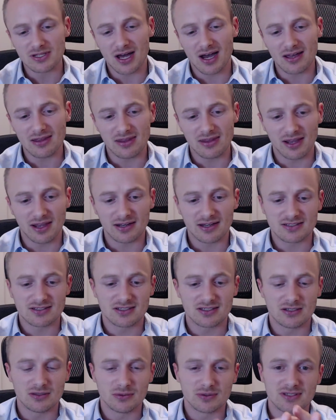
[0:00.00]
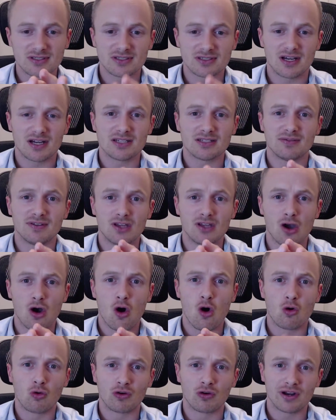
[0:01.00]
I think it has to do with the size of the
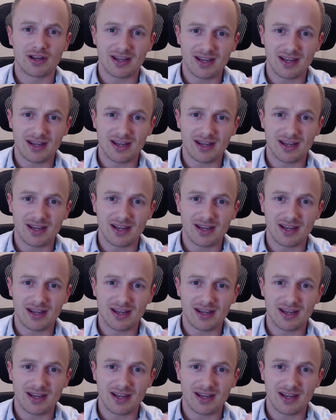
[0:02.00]
O-ring